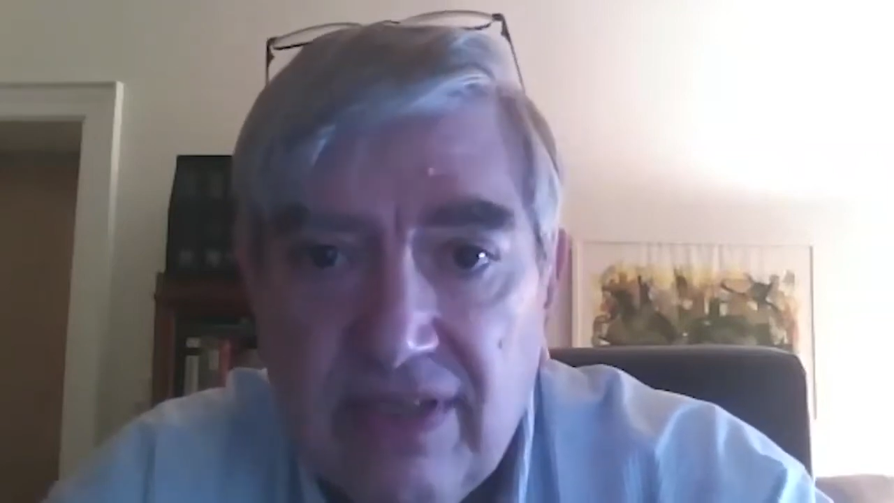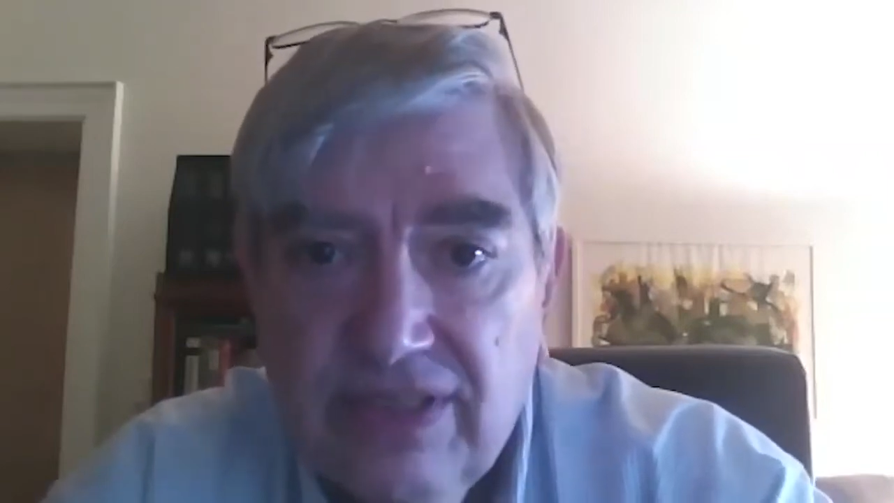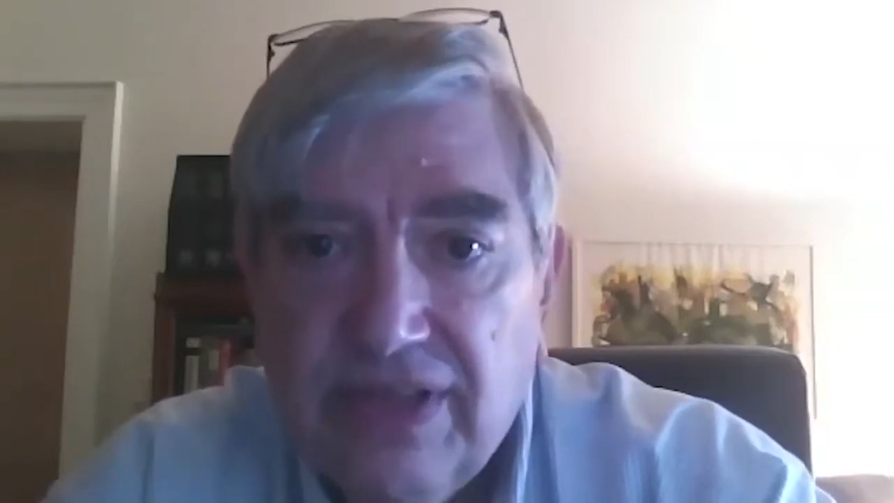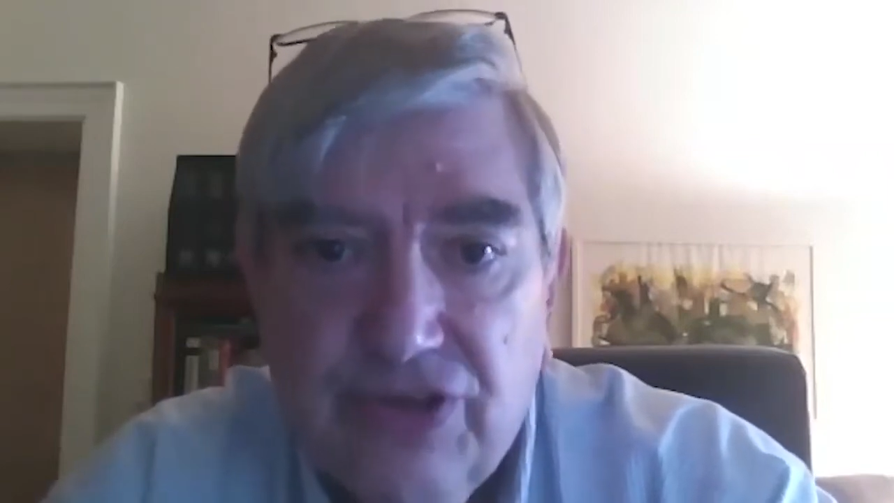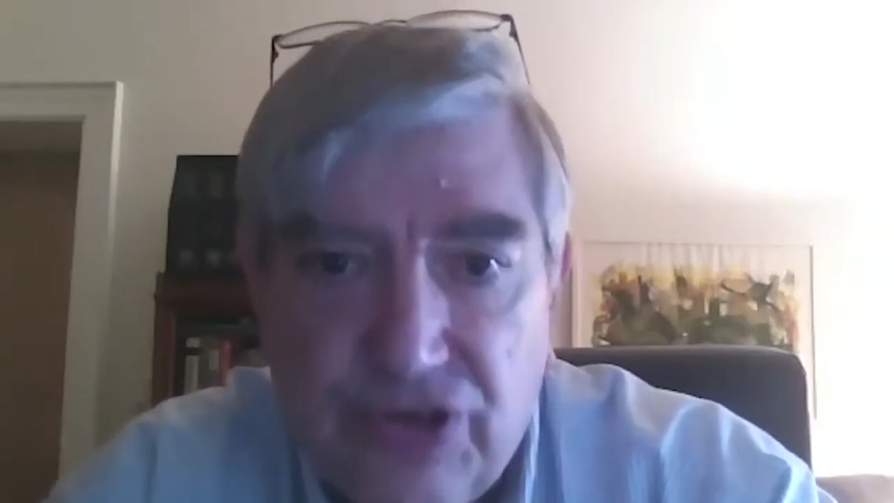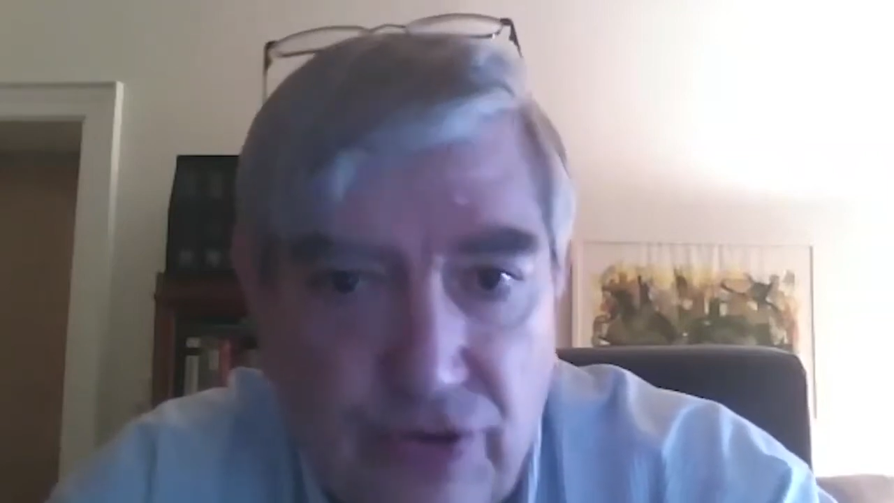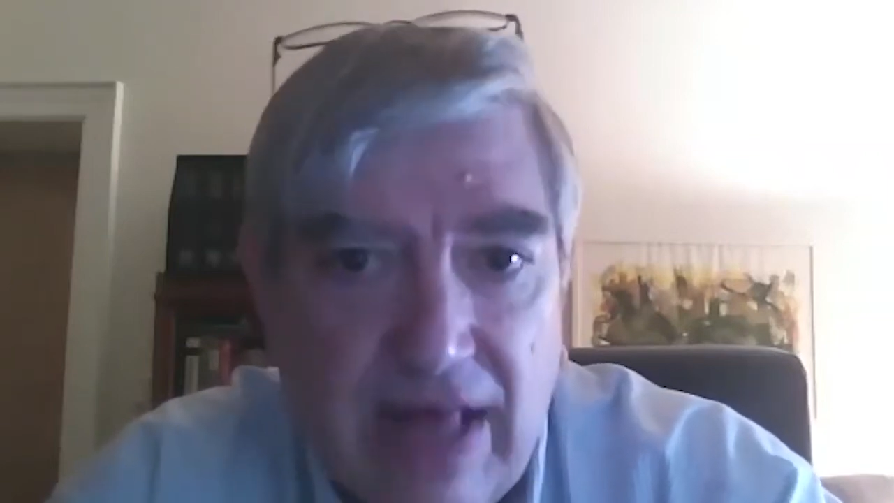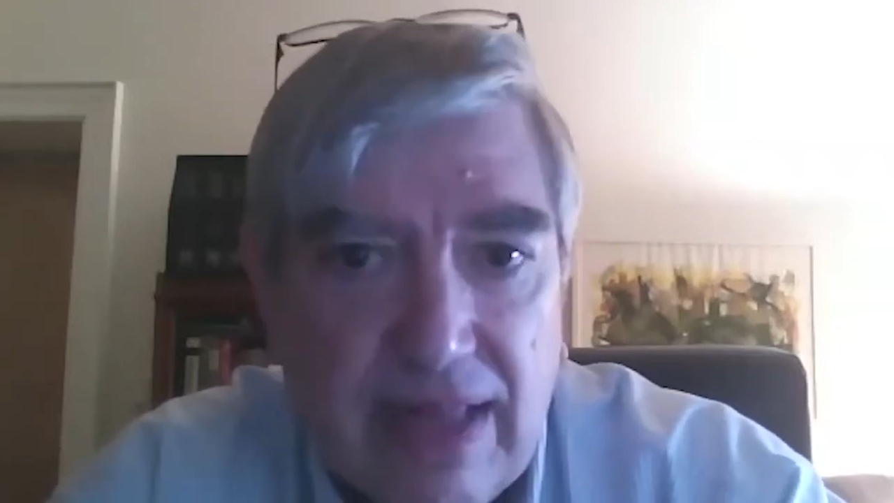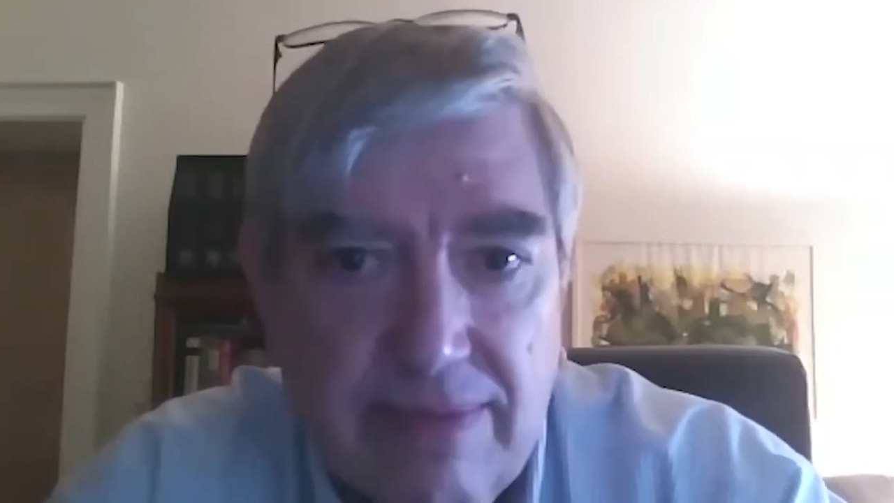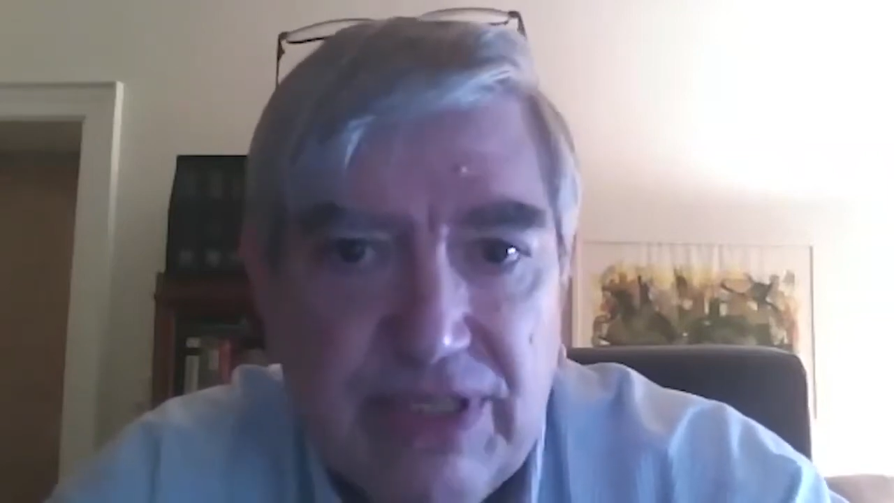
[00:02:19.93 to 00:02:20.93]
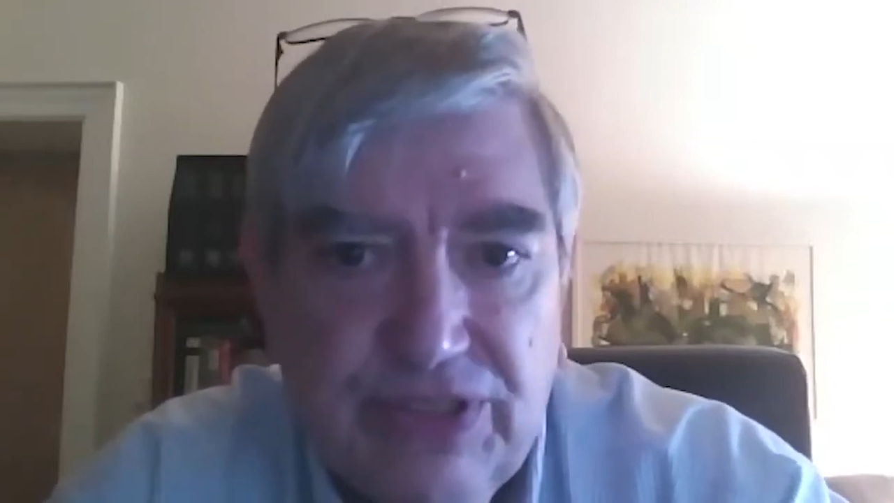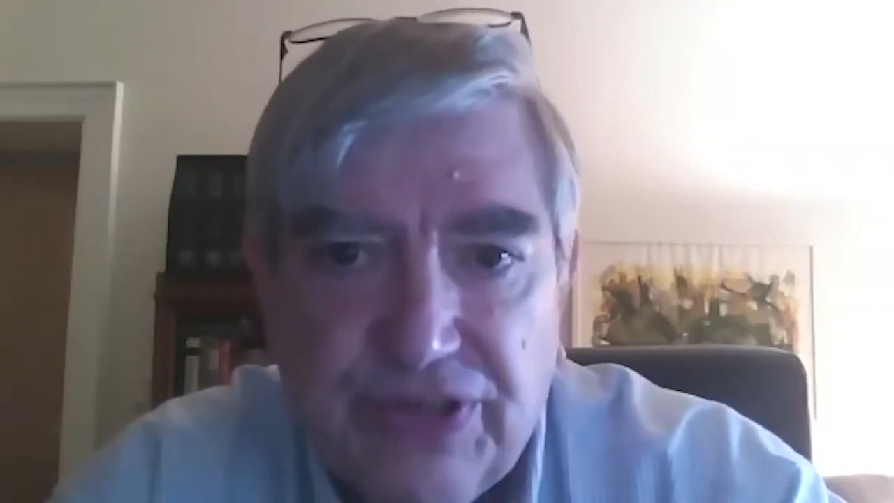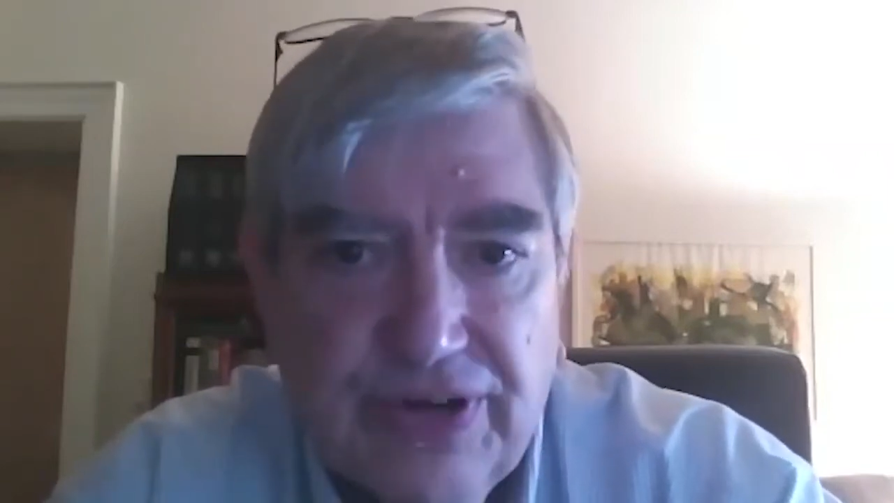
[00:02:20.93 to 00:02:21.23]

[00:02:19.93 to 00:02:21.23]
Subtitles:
So the two elements you're